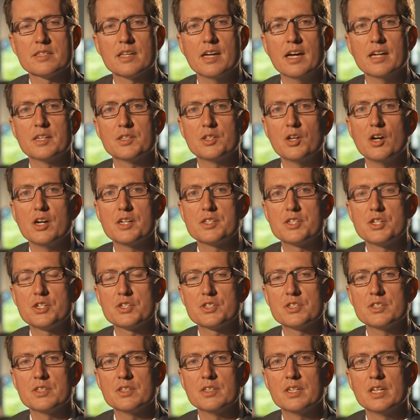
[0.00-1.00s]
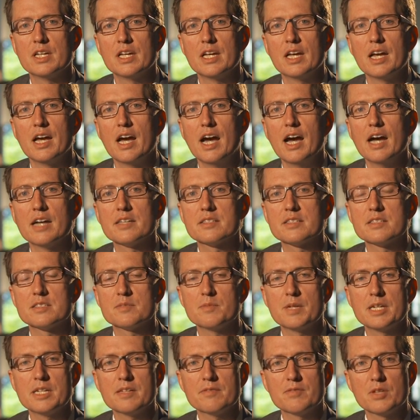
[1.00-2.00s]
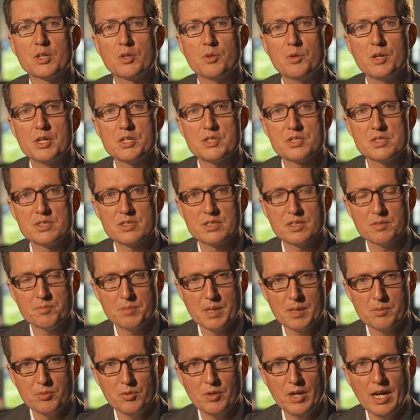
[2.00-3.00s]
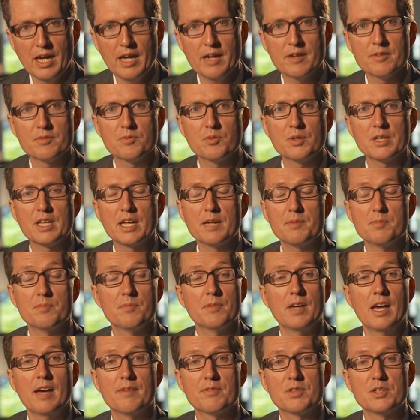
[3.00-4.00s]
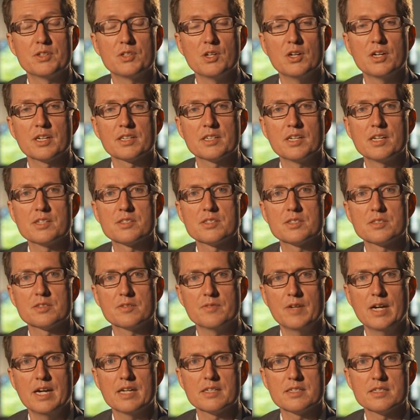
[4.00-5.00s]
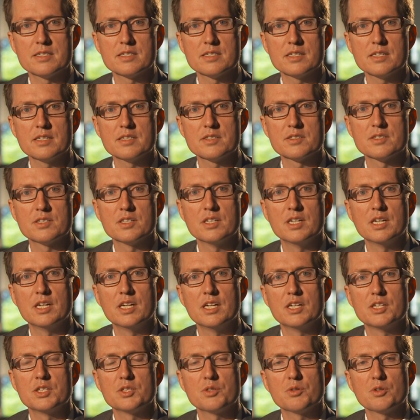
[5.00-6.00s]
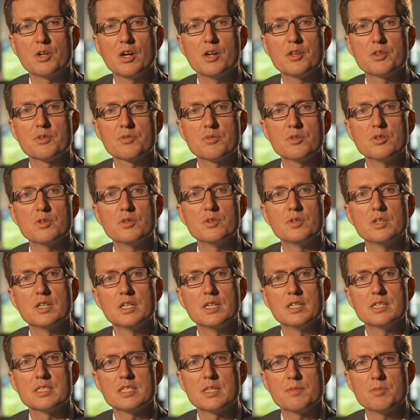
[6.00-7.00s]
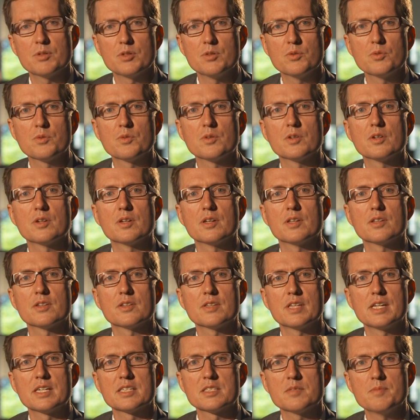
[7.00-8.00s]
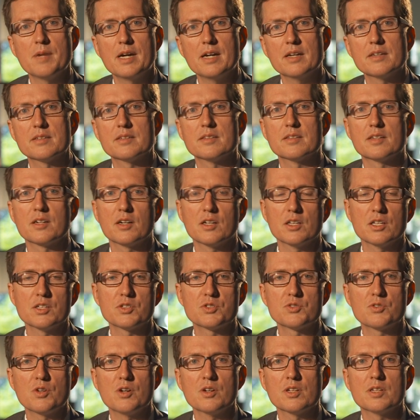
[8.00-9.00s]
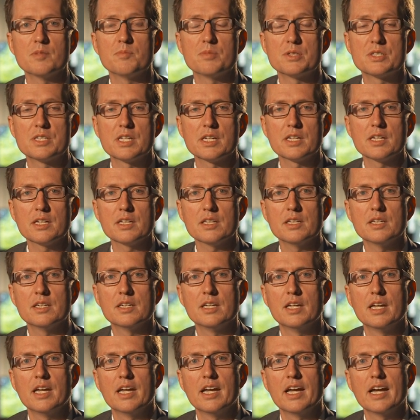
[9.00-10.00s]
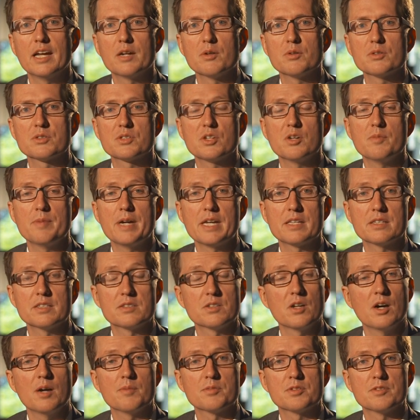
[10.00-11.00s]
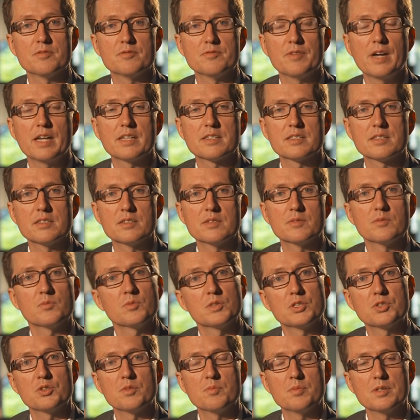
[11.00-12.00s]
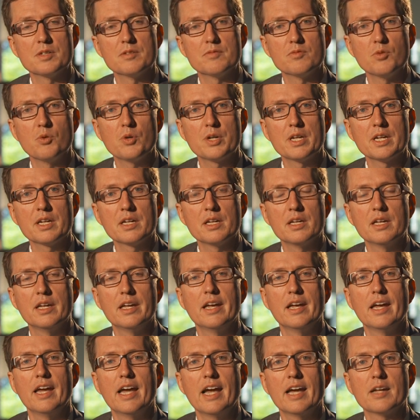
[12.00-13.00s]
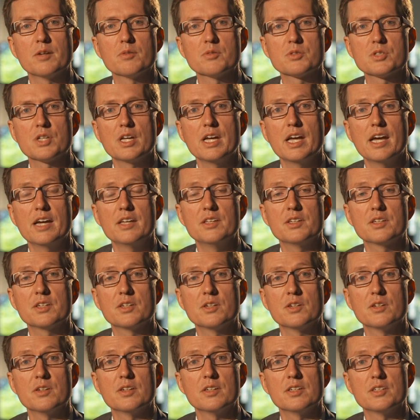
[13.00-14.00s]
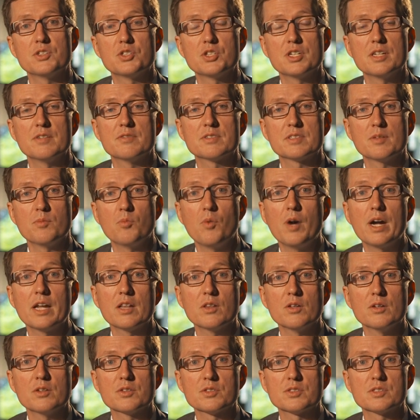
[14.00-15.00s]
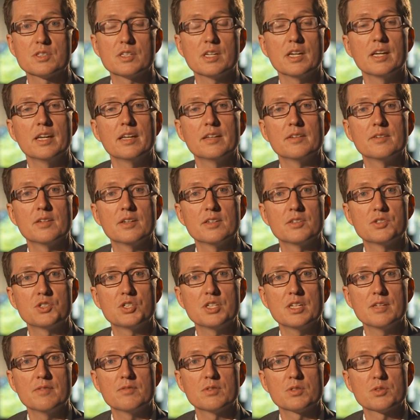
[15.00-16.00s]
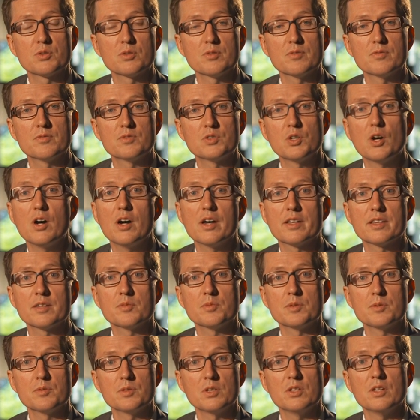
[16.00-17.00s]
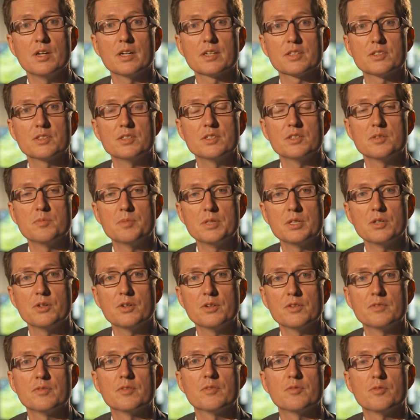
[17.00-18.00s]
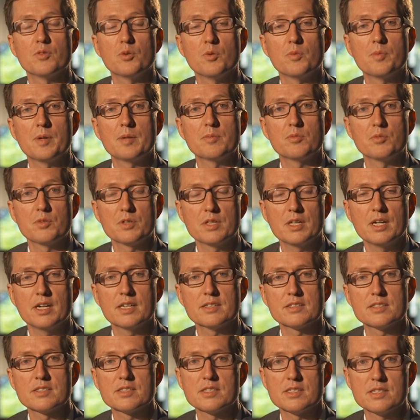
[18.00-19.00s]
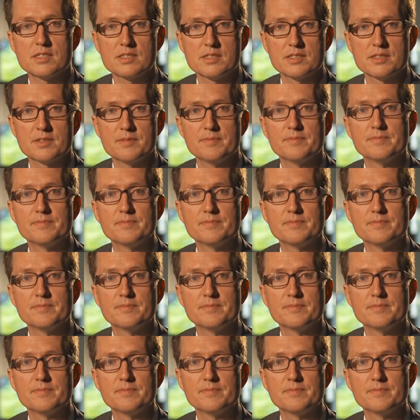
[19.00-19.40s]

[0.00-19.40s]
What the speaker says: Our dietitian answers many of the questions that people have when they have the diagnosis of heart disease. She'll go through typical things about cholesterol in particular, and also about the types of fats that we should be avoiding, and also how you can achieve some weight loss and achieve the sort of diet that we would like you to be on for people with heart disease.